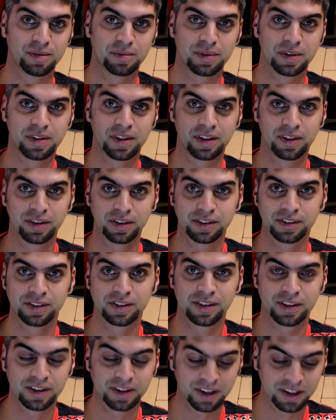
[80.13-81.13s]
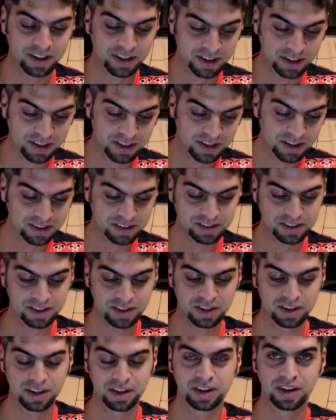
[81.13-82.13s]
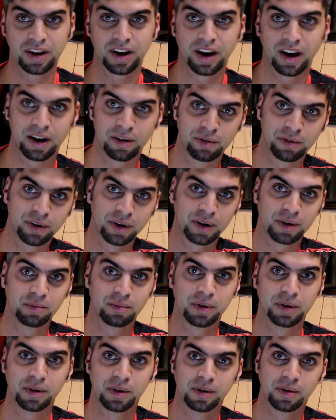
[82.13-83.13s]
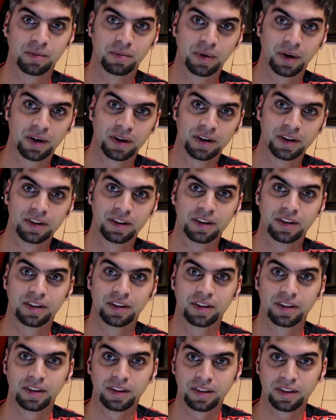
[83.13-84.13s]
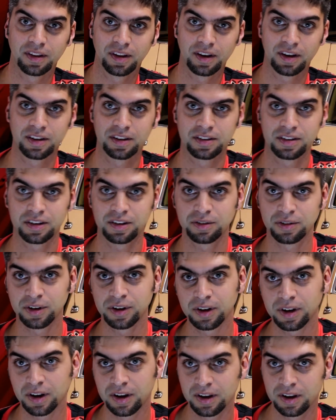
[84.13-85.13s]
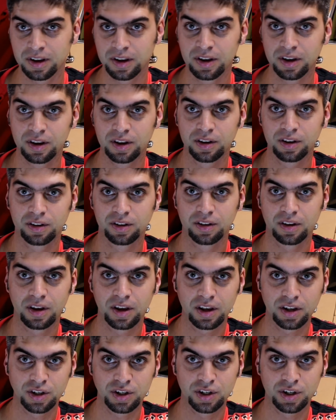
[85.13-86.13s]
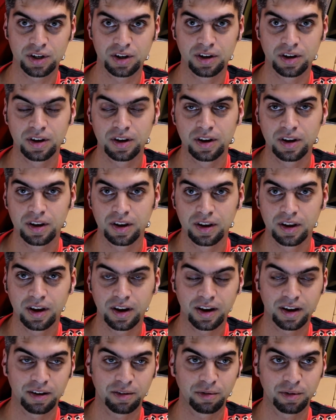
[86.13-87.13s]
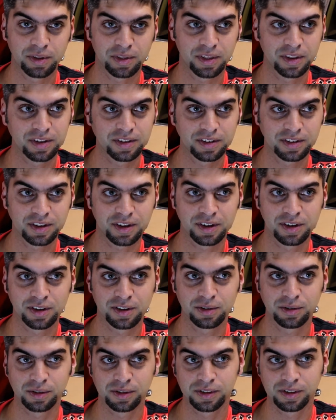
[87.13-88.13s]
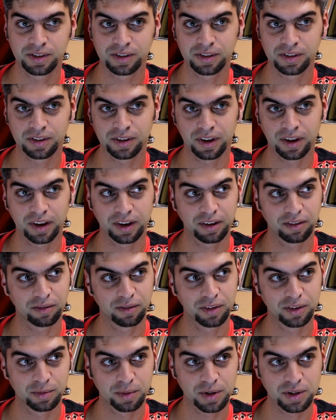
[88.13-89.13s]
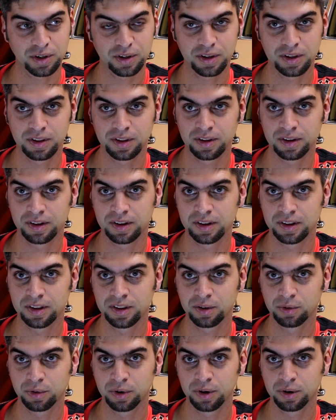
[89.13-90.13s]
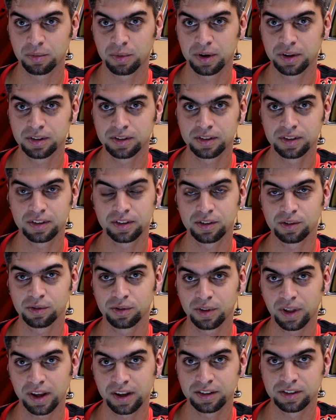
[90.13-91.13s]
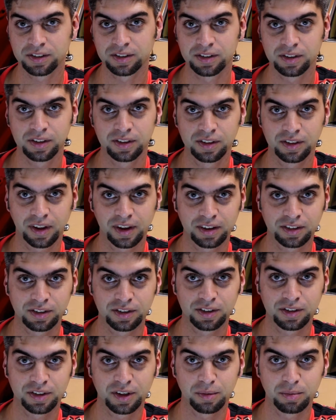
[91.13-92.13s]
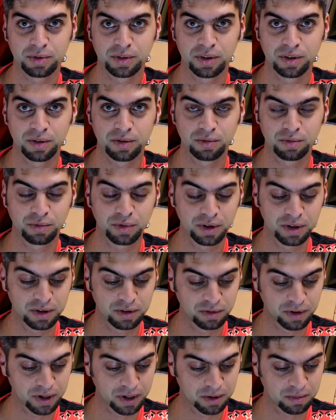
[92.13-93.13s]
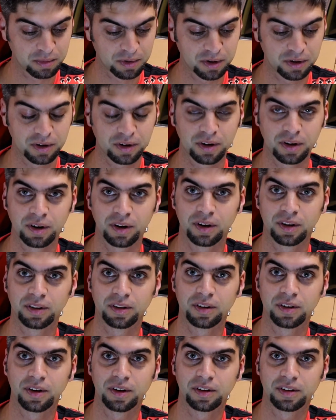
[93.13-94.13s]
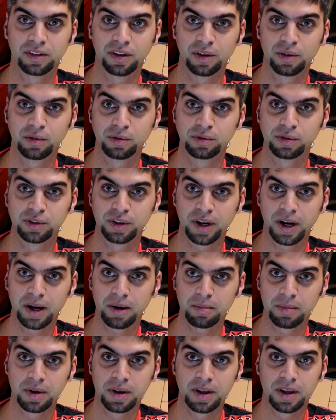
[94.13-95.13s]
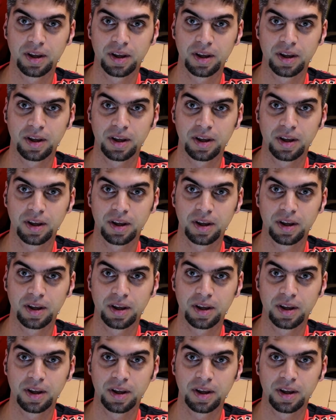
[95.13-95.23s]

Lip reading: something that looks a lot like this, then I would recommend buying a D-ring hitch. What this is going to do is this is like, especially in the winter months, so in last year's episode we recommended a tow strap,